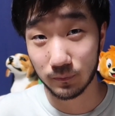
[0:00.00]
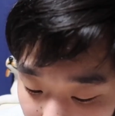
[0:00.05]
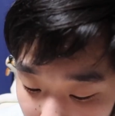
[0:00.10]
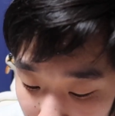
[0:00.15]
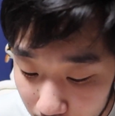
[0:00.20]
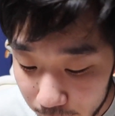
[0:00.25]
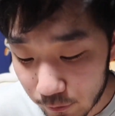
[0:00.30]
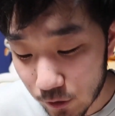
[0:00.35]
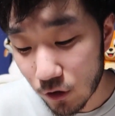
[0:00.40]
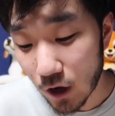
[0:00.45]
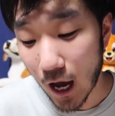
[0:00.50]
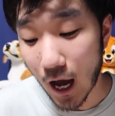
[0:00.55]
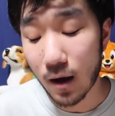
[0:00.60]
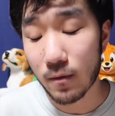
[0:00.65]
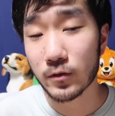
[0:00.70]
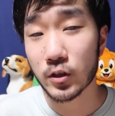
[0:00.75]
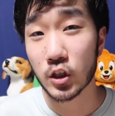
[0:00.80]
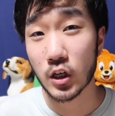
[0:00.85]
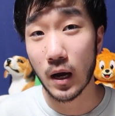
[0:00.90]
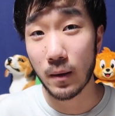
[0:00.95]
Now, if you
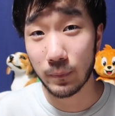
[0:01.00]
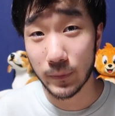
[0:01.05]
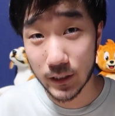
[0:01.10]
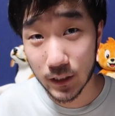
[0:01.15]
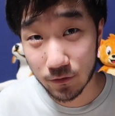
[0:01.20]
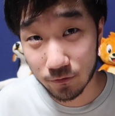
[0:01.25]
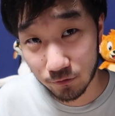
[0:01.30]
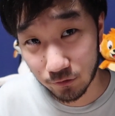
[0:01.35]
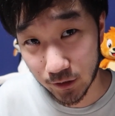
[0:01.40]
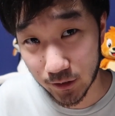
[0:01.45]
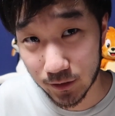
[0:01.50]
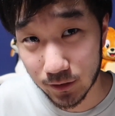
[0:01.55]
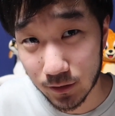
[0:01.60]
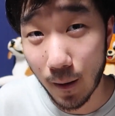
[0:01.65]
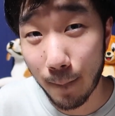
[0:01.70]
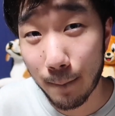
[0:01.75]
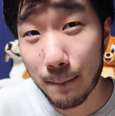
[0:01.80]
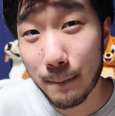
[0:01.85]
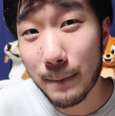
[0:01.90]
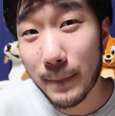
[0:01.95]
have a Japanese friend,
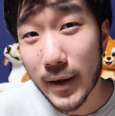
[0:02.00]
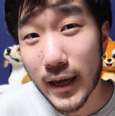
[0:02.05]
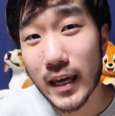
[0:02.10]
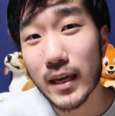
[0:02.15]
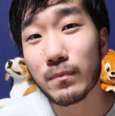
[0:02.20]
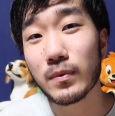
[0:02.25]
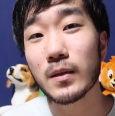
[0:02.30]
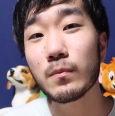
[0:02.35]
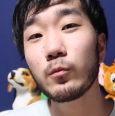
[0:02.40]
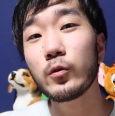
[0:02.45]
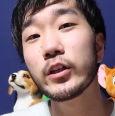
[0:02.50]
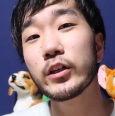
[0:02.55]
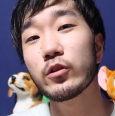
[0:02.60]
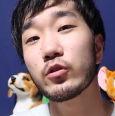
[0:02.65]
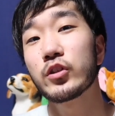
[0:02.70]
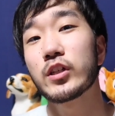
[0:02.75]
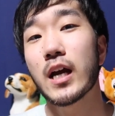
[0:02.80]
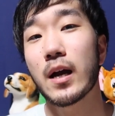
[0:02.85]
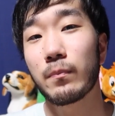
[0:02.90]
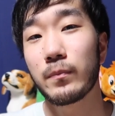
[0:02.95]
maybe bring
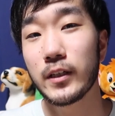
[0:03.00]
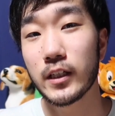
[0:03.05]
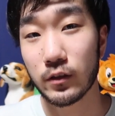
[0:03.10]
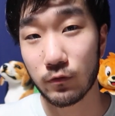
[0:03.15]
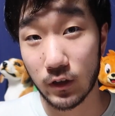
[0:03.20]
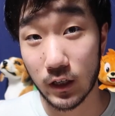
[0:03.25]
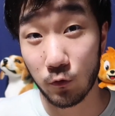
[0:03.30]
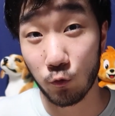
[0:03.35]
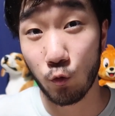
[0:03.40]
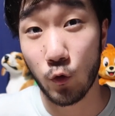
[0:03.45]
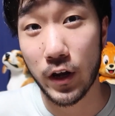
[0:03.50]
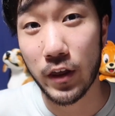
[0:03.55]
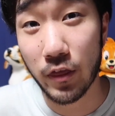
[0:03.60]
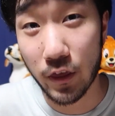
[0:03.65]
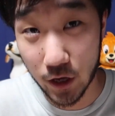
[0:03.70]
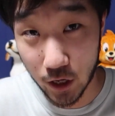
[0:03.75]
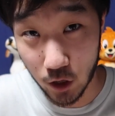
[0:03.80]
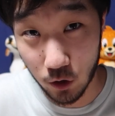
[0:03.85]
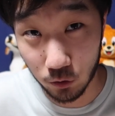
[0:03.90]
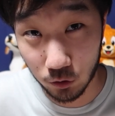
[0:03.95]
your Japanese friend
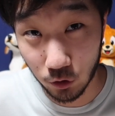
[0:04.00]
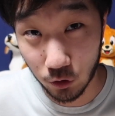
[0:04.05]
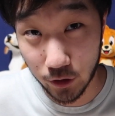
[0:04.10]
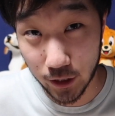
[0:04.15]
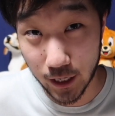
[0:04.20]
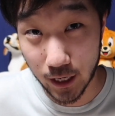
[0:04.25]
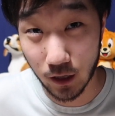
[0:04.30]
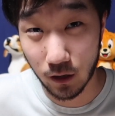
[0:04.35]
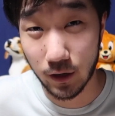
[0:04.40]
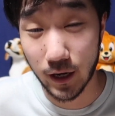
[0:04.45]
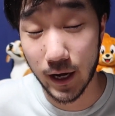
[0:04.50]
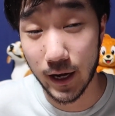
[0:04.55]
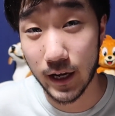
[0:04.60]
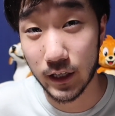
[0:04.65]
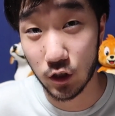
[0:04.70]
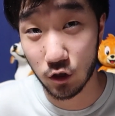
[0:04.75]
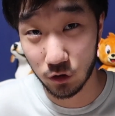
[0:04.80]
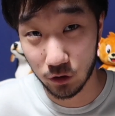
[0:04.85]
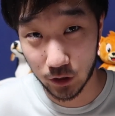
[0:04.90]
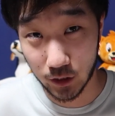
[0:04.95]
with you to the
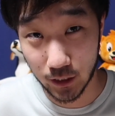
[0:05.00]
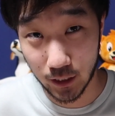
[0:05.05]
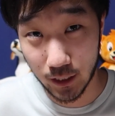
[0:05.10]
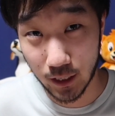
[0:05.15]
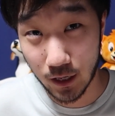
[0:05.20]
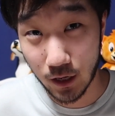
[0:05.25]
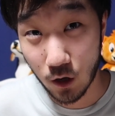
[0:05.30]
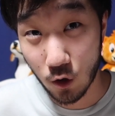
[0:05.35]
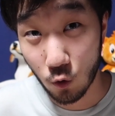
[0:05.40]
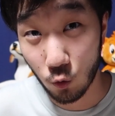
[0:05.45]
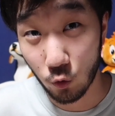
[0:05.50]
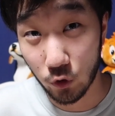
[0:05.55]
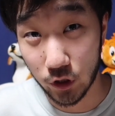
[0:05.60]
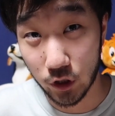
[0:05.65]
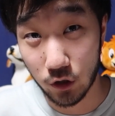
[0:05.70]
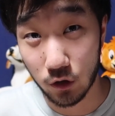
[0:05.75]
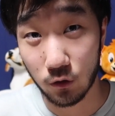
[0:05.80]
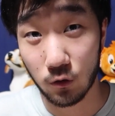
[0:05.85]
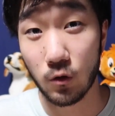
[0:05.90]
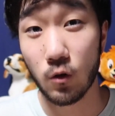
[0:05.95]
agency when
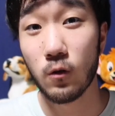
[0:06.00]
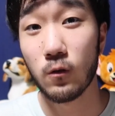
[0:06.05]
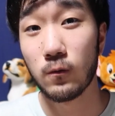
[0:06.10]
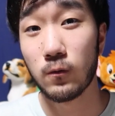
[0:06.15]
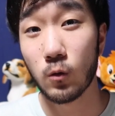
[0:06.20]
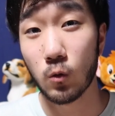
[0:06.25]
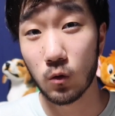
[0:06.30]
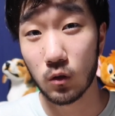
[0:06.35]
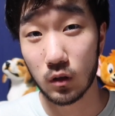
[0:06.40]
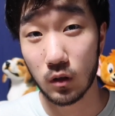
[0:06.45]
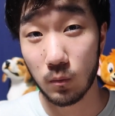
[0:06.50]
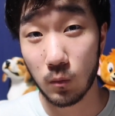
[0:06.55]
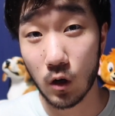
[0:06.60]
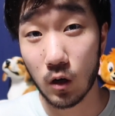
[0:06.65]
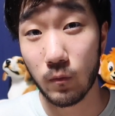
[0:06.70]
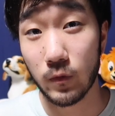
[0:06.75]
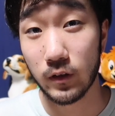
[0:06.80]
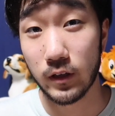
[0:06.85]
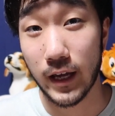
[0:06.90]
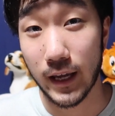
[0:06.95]
you go for
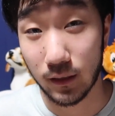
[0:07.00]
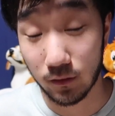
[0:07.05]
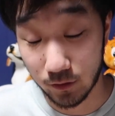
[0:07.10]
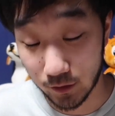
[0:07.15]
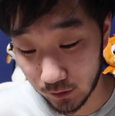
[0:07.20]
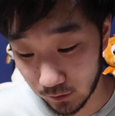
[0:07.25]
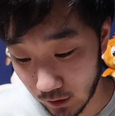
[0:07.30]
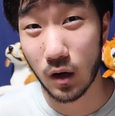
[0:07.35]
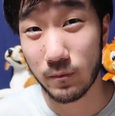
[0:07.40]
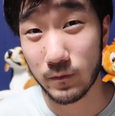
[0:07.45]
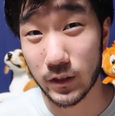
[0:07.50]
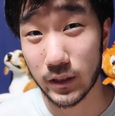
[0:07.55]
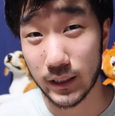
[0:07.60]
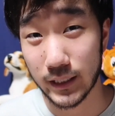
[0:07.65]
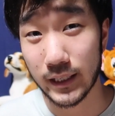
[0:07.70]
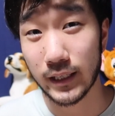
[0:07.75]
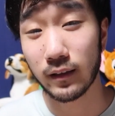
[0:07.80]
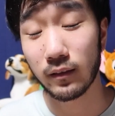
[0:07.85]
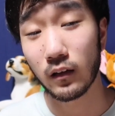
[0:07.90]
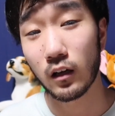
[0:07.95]
apartment hunting. I'm
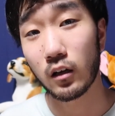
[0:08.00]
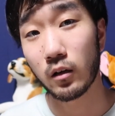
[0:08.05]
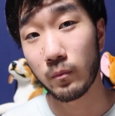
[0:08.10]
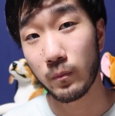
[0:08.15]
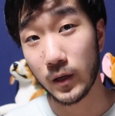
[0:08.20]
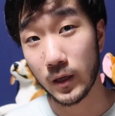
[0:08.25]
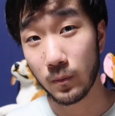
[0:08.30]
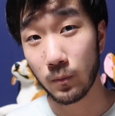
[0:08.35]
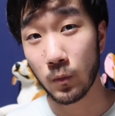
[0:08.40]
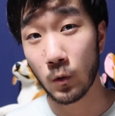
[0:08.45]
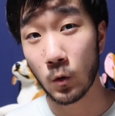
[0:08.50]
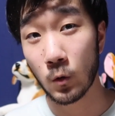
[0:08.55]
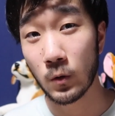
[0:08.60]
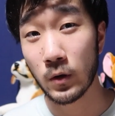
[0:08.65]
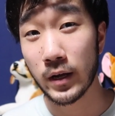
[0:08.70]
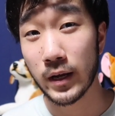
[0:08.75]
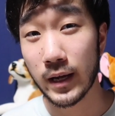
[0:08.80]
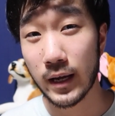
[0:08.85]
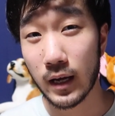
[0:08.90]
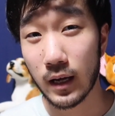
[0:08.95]
seeing a lot of
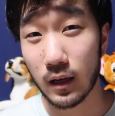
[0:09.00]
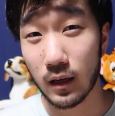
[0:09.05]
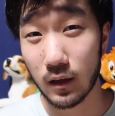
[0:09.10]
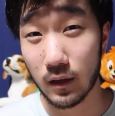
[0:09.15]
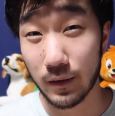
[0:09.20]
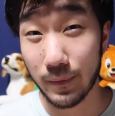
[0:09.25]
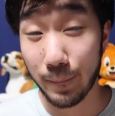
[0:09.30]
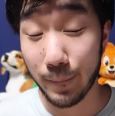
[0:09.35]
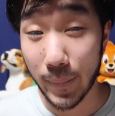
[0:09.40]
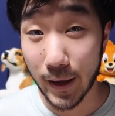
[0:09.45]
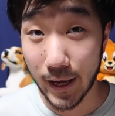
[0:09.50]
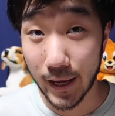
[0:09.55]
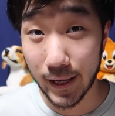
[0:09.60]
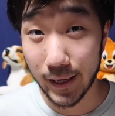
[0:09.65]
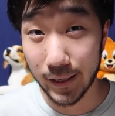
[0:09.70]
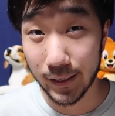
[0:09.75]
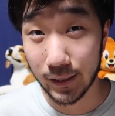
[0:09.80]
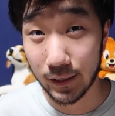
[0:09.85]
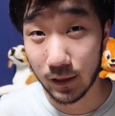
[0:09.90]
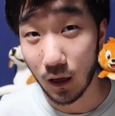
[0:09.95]
people
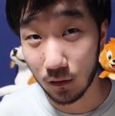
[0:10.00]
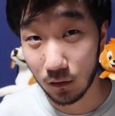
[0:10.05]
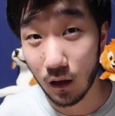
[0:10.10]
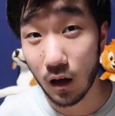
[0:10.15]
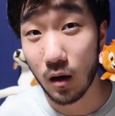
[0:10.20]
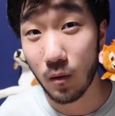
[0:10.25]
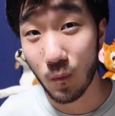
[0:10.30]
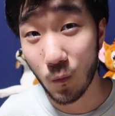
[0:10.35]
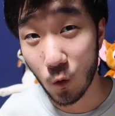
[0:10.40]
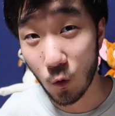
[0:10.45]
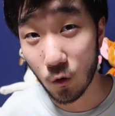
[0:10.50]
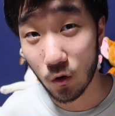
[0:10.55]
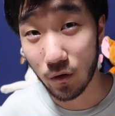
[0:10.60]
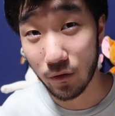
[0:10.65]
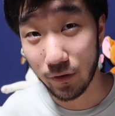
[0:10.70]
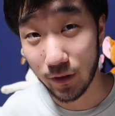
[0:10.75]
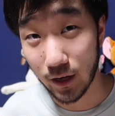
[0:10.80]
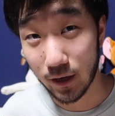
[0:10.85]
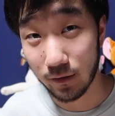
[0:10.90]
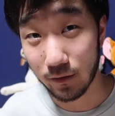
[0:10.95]
paying a lot more
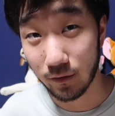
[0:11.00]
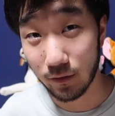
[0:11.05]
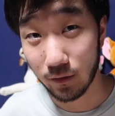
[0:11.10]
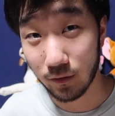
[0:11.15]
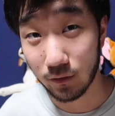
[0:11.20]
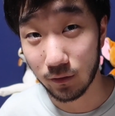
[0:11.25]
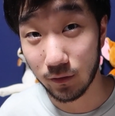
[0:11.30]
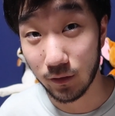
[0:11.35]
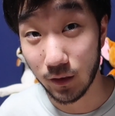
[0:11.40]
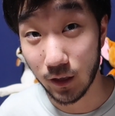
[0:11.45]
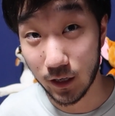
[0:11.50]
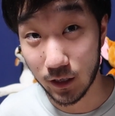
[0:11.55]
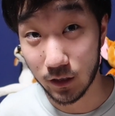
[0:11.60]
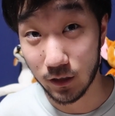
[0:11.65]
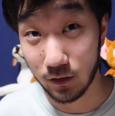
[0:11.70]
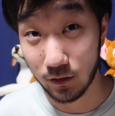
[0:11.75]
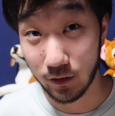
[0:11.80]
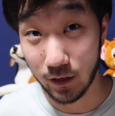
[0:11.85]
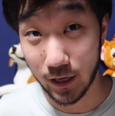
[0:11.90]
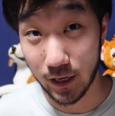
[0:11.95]
than
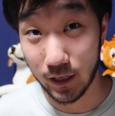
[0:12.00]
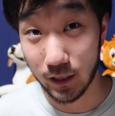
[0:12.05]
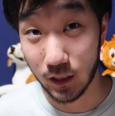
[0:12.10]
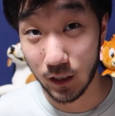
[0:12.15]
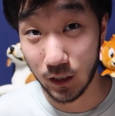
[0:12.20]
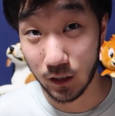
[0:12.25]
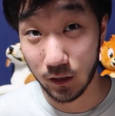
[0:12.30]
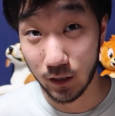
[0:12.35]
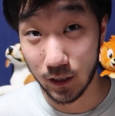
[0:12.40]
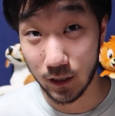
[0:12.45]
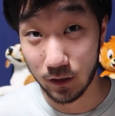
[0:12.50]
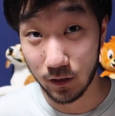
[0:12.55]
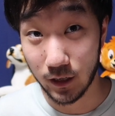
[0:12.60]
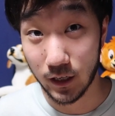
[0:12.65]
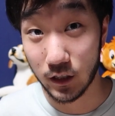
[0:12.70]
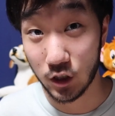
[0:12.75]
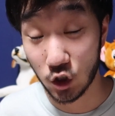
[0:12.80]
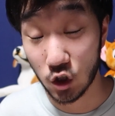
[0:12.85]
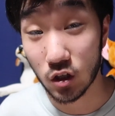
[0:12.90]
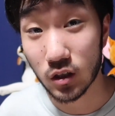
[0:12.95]

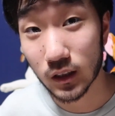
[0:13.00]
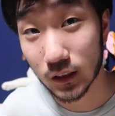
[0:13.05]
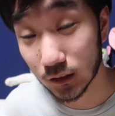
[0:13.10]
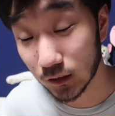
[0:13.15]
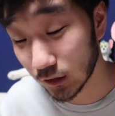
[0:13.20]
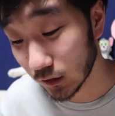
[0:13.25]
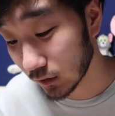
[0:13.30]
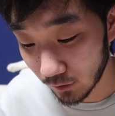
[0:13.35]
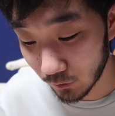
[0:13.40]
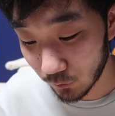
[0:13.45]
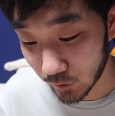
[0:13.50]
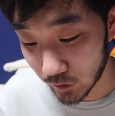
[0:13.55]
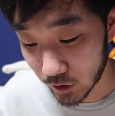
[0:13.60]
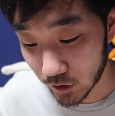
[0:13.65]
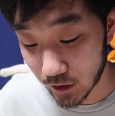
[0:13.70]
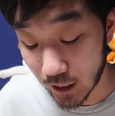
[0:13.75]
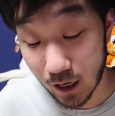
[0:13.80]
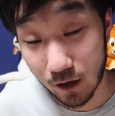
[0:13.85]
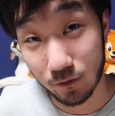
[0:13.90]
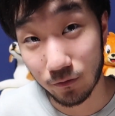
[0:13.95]
they should, which
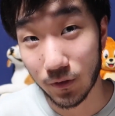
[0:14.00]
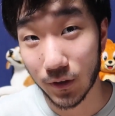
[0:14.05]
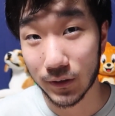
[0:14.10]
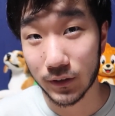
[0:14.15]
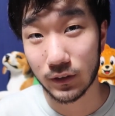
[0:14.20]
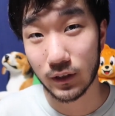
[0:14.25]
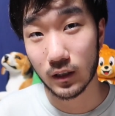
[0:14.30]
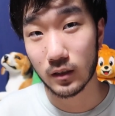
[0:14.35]
is kind of fucked